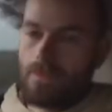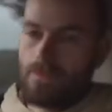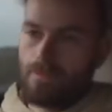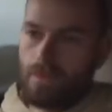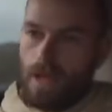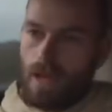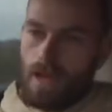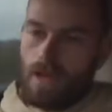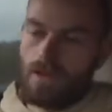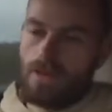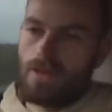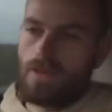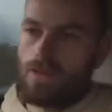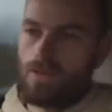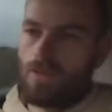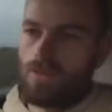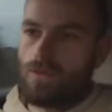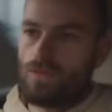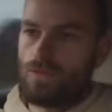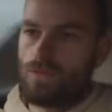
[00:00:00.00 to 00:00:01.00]
But
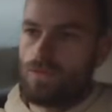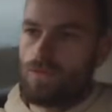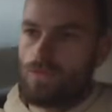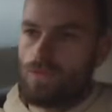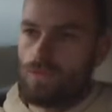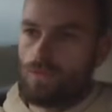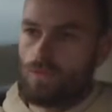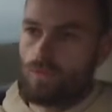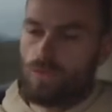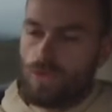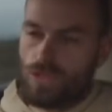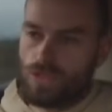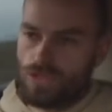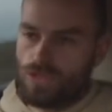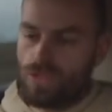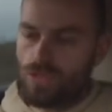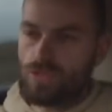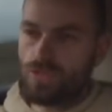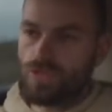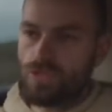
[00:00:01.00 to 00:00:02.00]
as
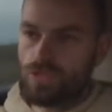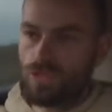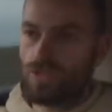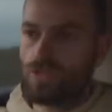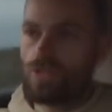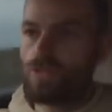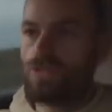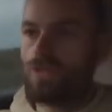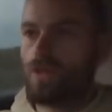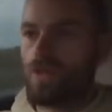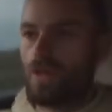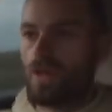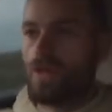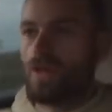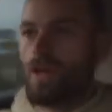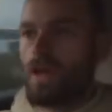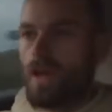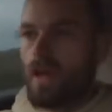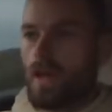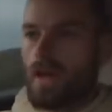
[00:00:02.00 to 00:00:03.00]
soon as if
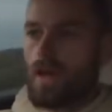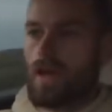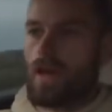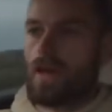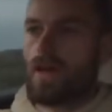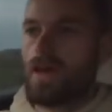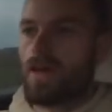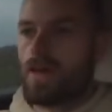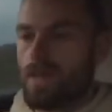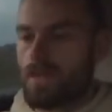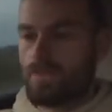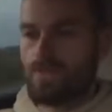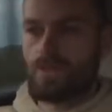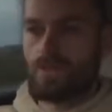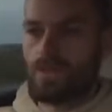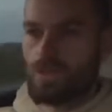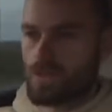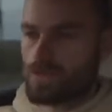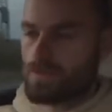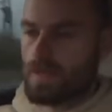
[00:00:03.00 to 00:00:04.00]
you're
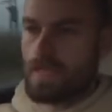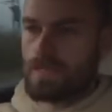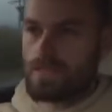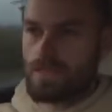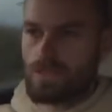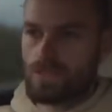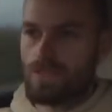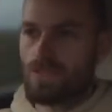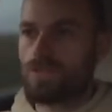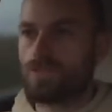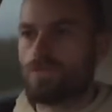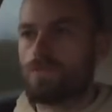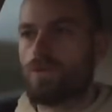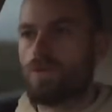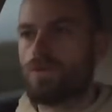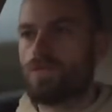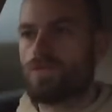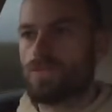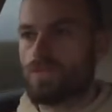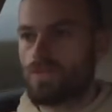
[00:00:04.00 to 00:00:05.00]
an automatic, as soon as you
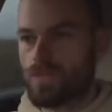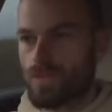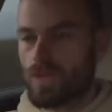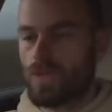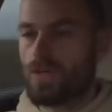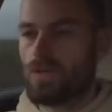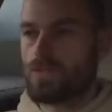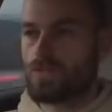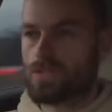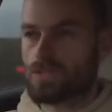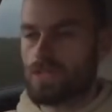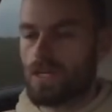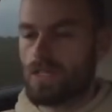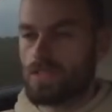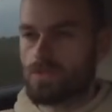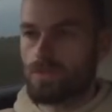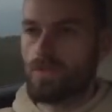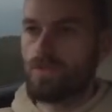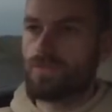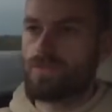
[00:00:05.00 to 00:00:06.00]
move your foot, start
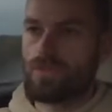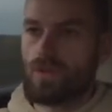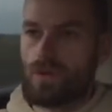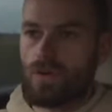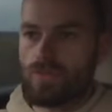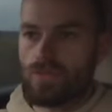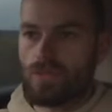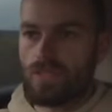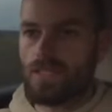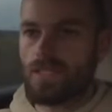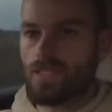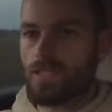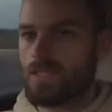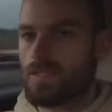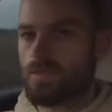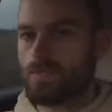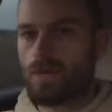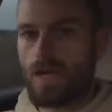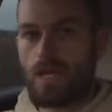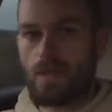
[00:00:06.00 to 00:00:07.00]
to move your foot off the
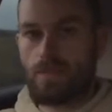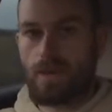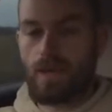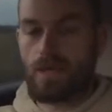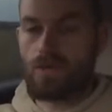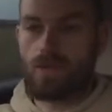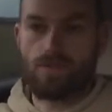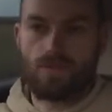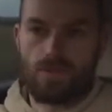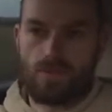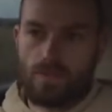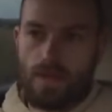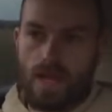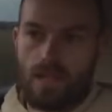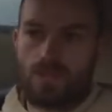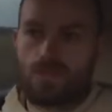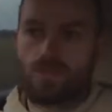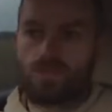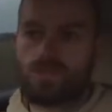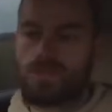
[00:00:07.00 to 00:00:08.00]
brake pedal, or if you're
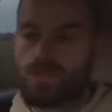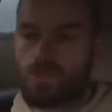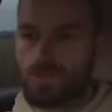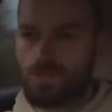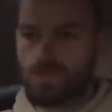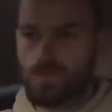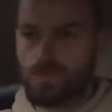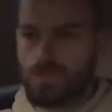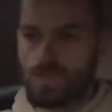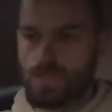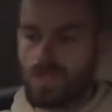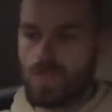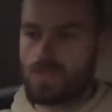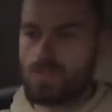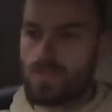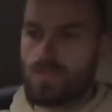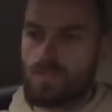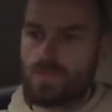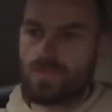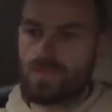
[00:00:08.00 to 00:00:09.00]
manual, as soon as you start to
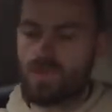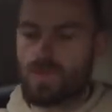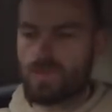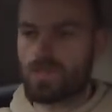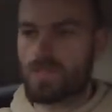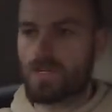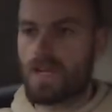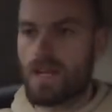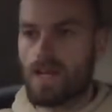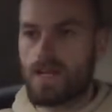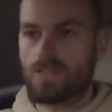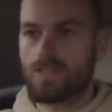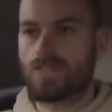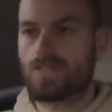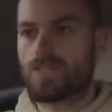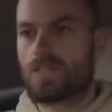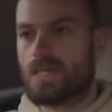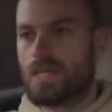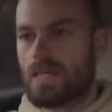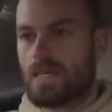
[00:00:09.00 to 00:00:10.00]
move your foot off the
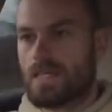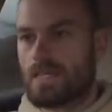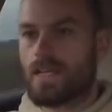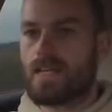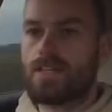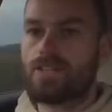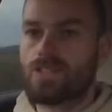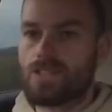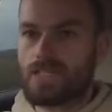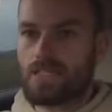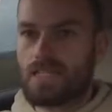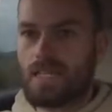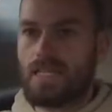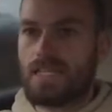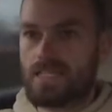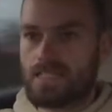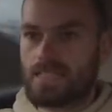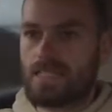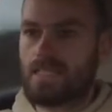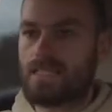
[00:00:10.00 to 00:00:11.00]
clutch, the engine
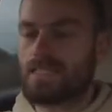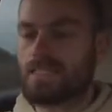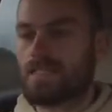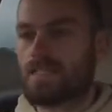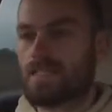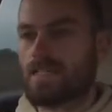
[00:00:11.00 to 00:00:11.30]
kicks in,